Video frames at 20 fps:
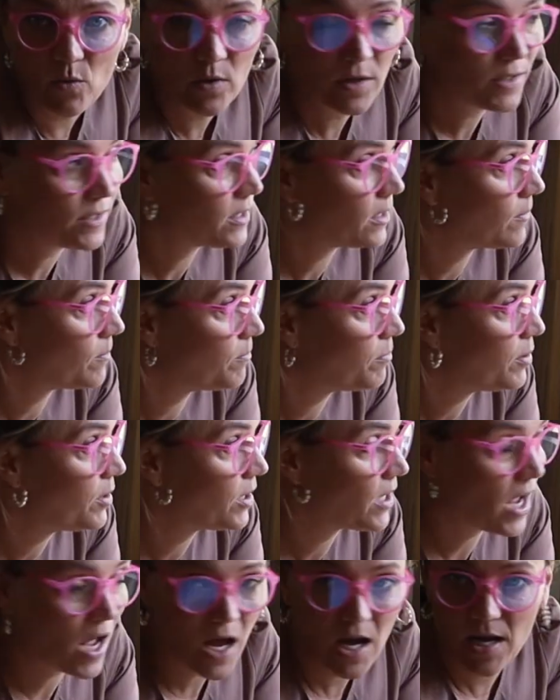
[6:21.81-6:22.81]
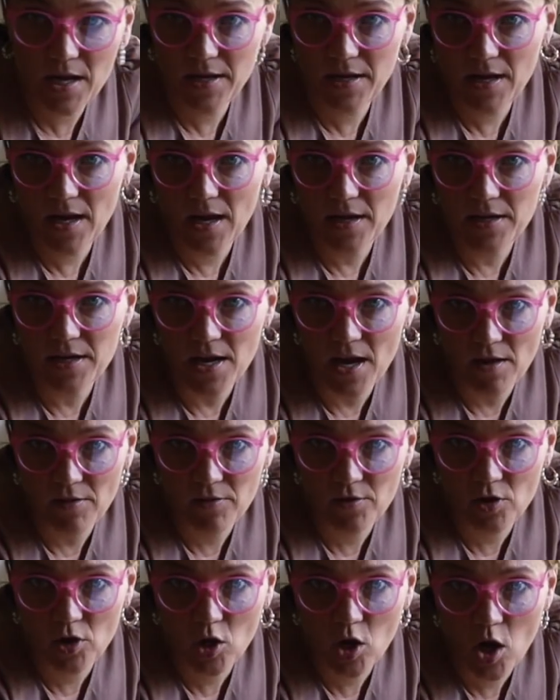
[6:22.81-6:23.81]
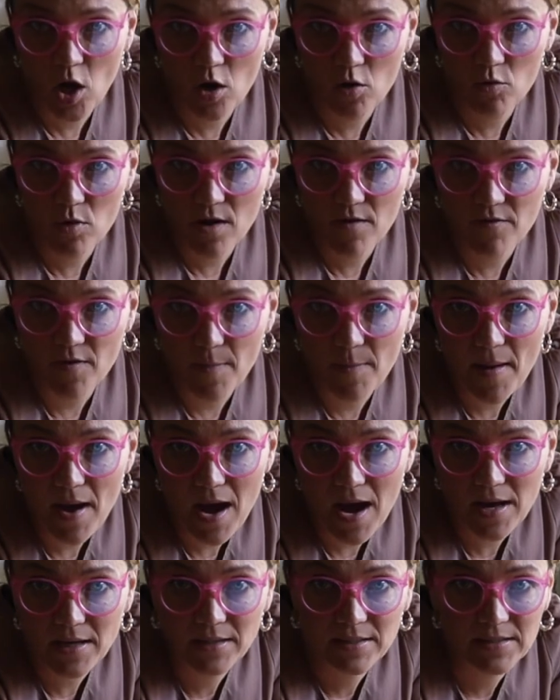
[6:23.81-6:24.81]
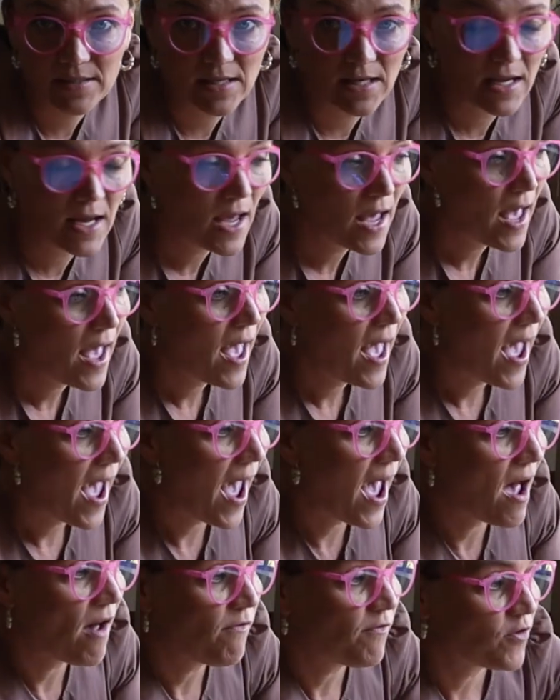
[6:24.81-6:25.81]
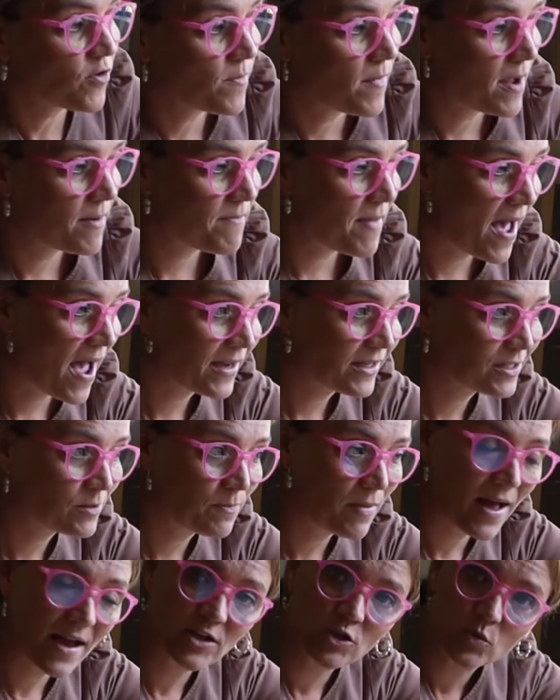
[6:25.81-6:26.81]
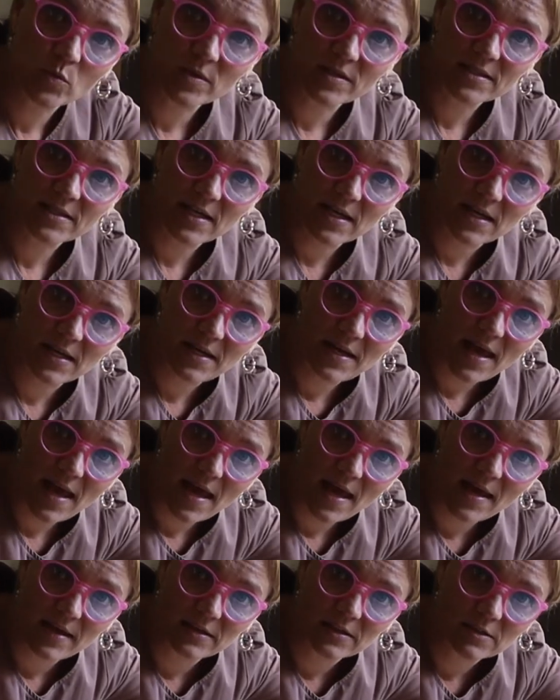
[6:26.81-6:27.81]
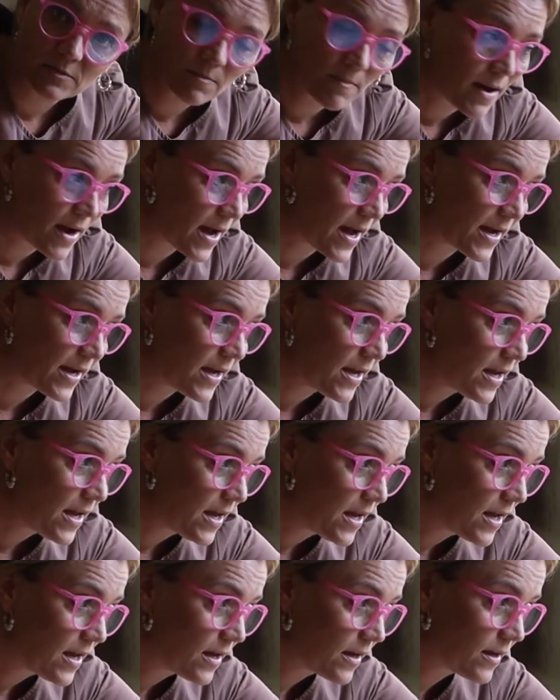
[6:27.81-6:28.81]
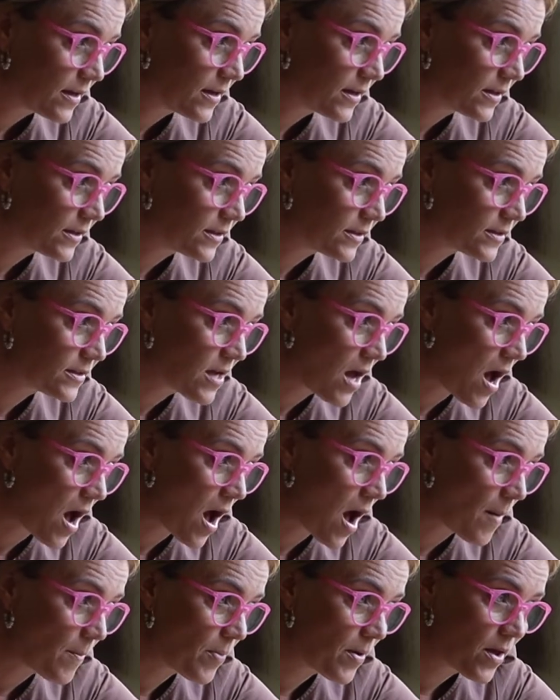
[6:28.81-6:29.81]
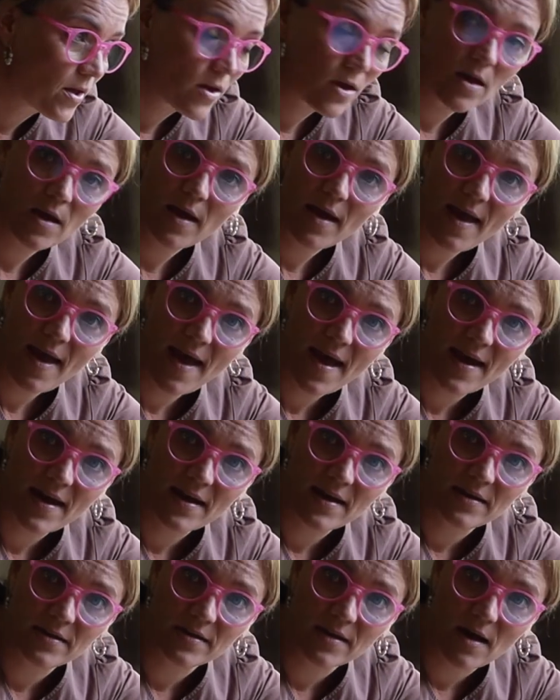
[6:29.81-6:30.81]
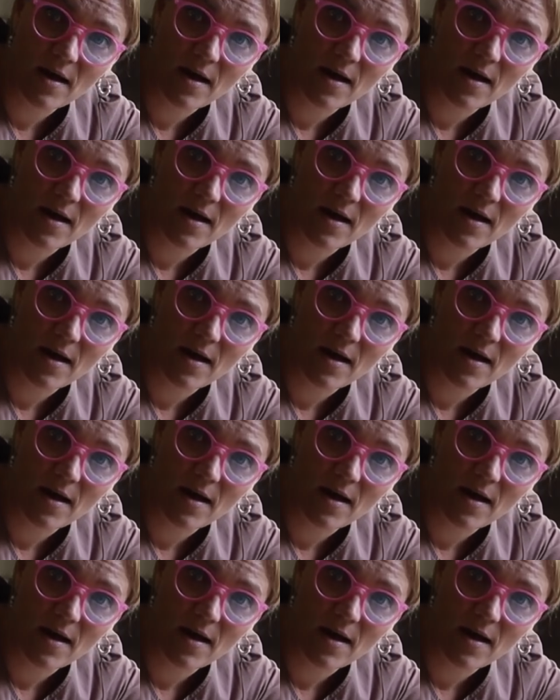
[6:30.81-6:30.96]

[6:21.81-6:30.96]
would put on another coat of epoxy after my backsplash was in and my top had